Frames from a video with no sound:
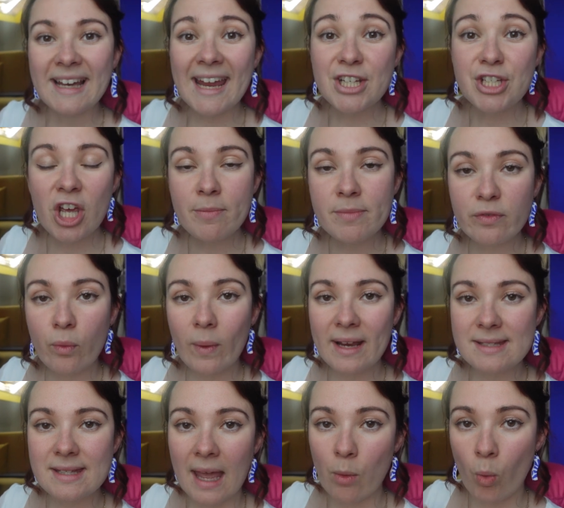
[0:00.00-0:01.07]
In terms of
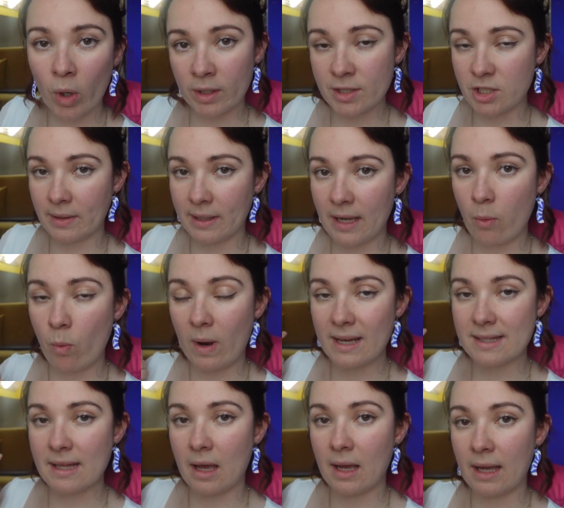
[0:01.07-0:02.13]
ways that I want to do it and
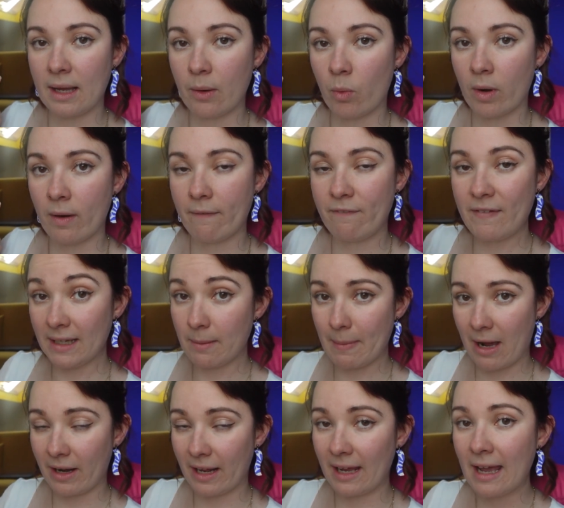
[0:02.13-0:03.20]
ways that I want to feel
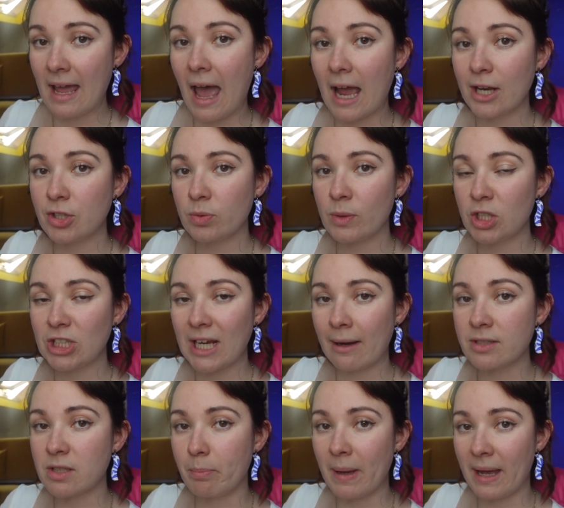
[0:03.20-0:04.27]
about it, I just want to shout
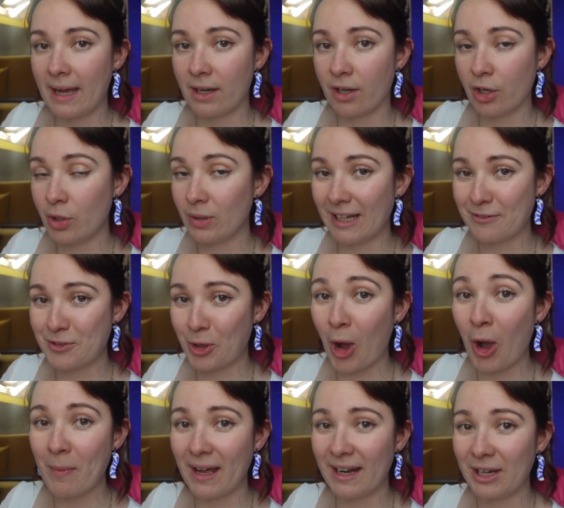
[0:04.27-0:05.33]
out to Ben, who left a
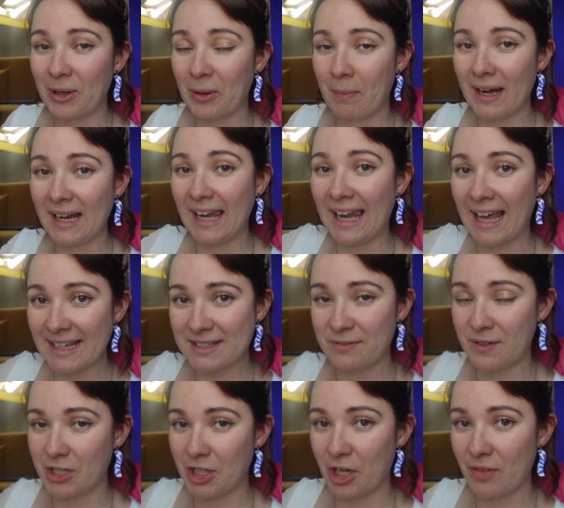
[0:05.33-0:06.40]
comment on my last
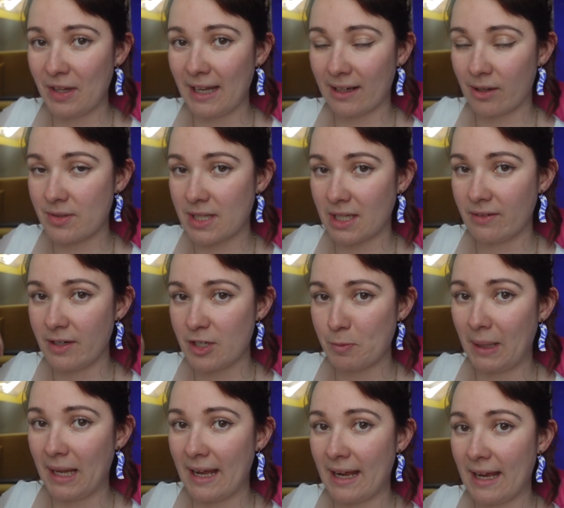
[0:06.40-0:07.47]
video, the Lego Serious
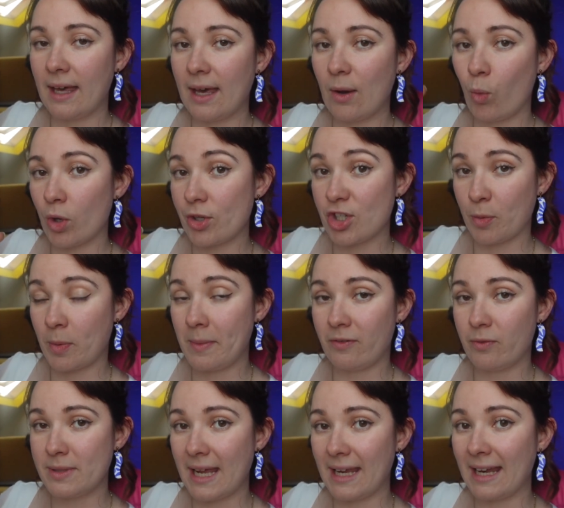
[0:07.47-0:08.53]
Play What's Stopping Me
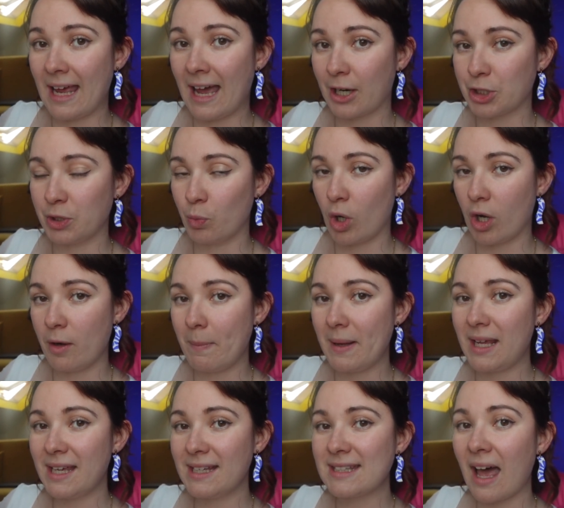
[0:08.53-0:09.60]
From Taking Action one,
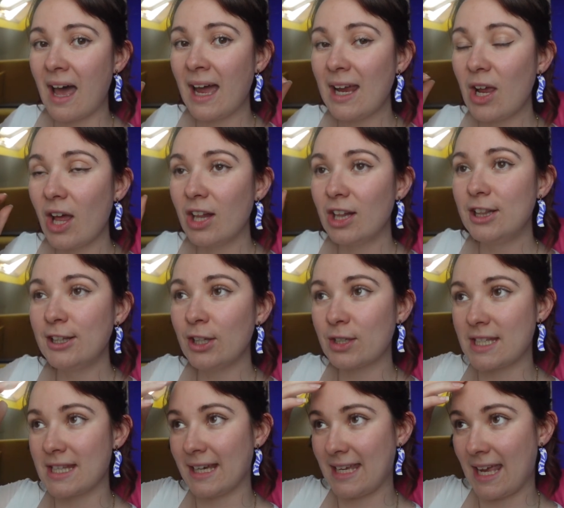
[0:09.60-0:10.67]
because I
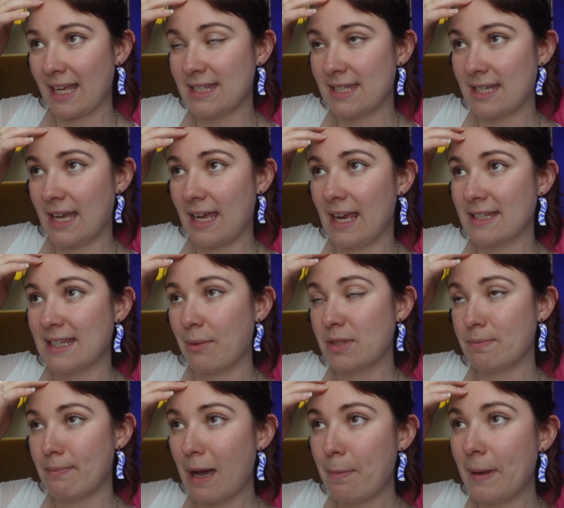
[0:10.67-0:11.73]
looked at that yesterday as I
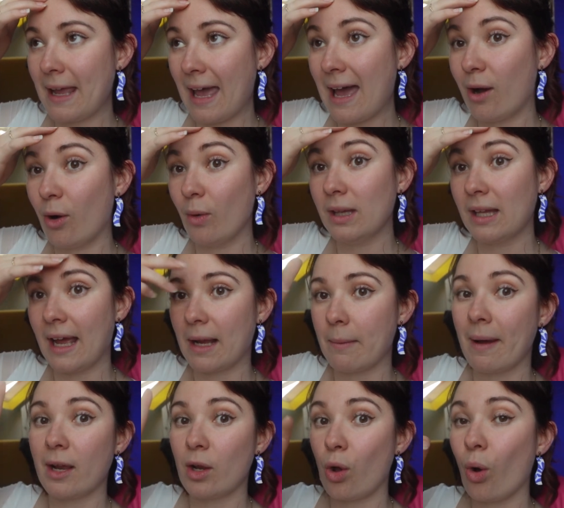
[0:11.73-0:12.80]
was mapping out like
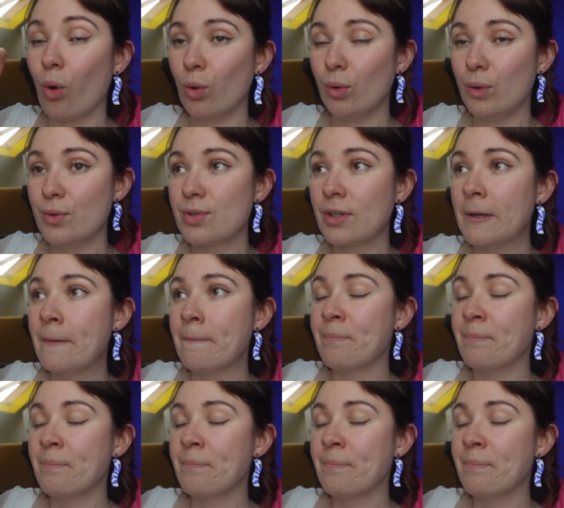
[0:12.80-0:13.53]
my goals